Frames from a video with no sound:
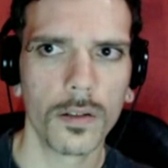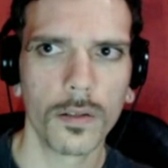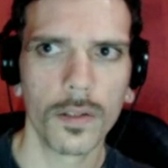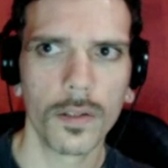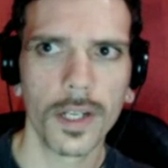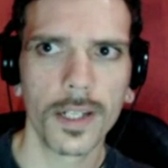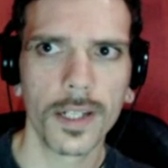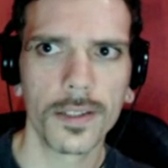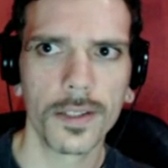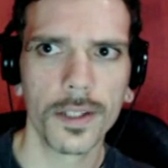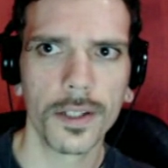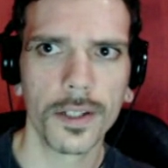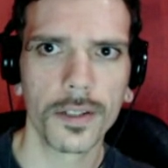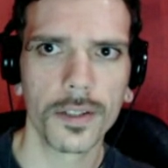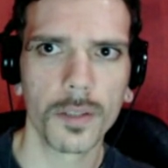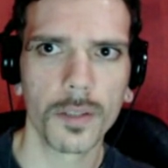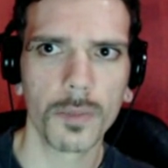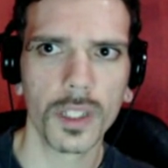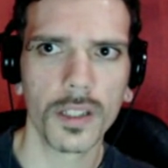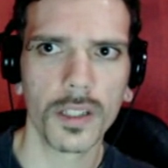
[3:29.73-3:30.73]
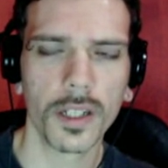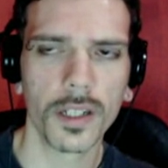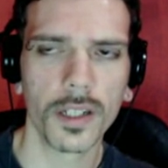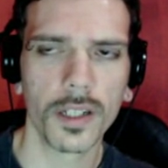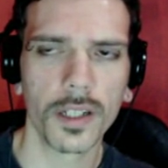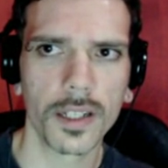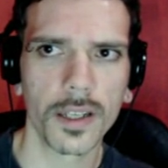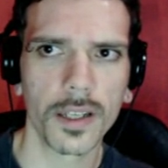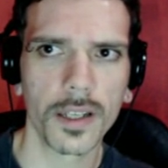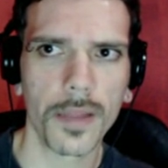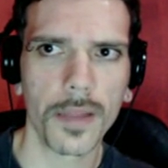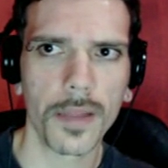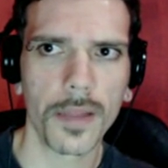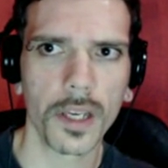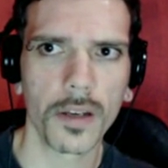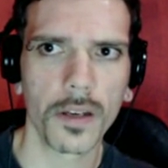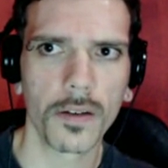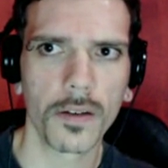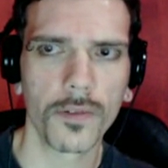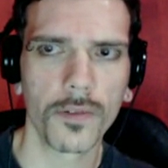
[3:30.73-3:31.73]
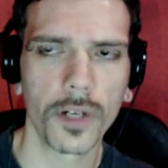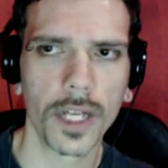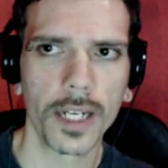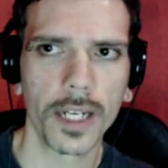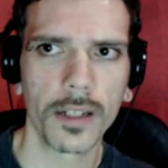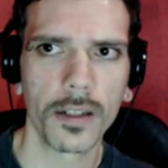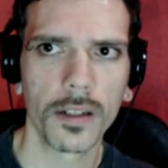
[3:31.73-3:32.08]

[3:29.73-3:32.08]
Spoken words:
There's here some details, like I think for that.